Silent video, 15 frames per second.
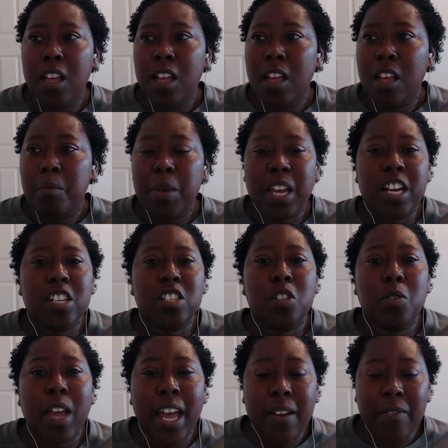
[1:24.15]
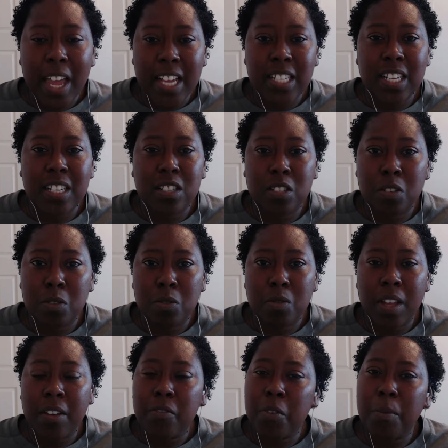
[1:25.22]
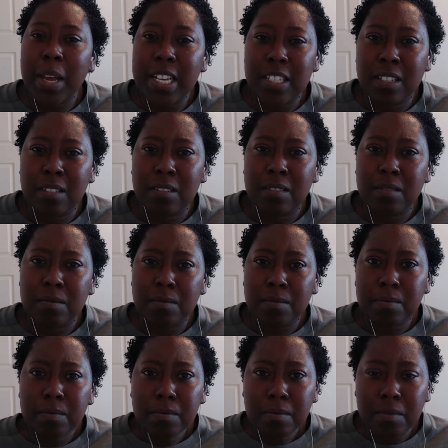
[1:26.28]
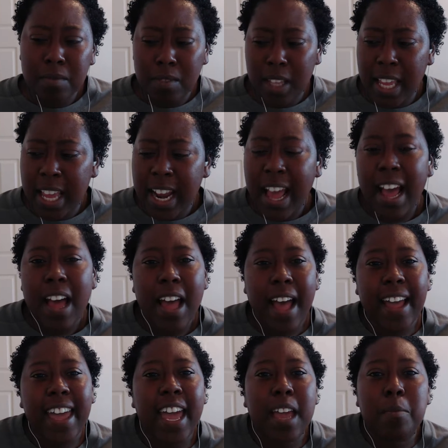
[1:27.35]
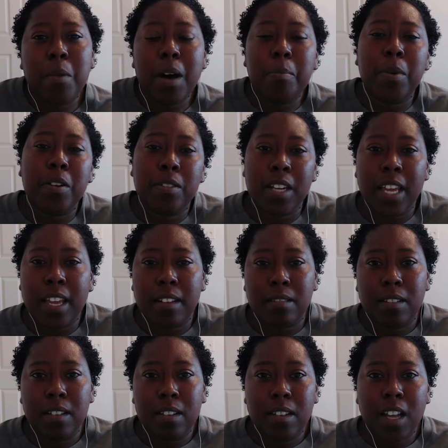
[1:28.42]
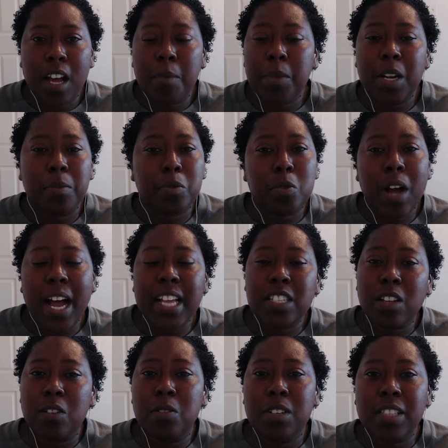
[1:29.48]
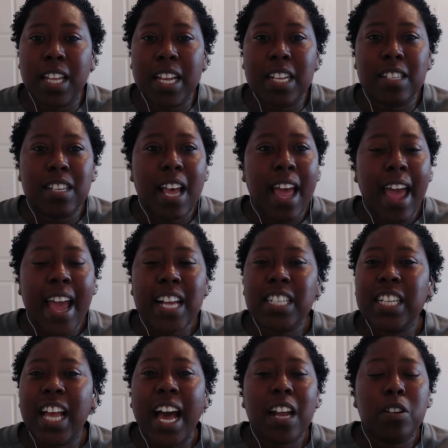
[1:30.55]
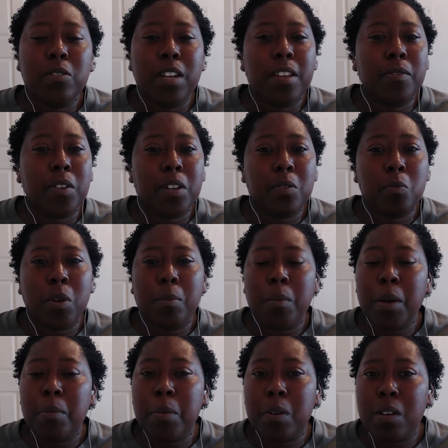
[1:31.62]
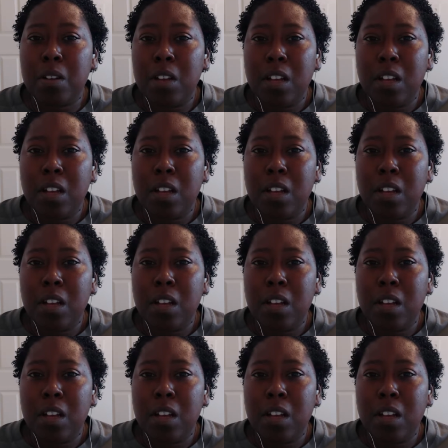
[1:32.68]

because you have access to information. And I came up on that coming up through high school and things. Actually, I don't even remember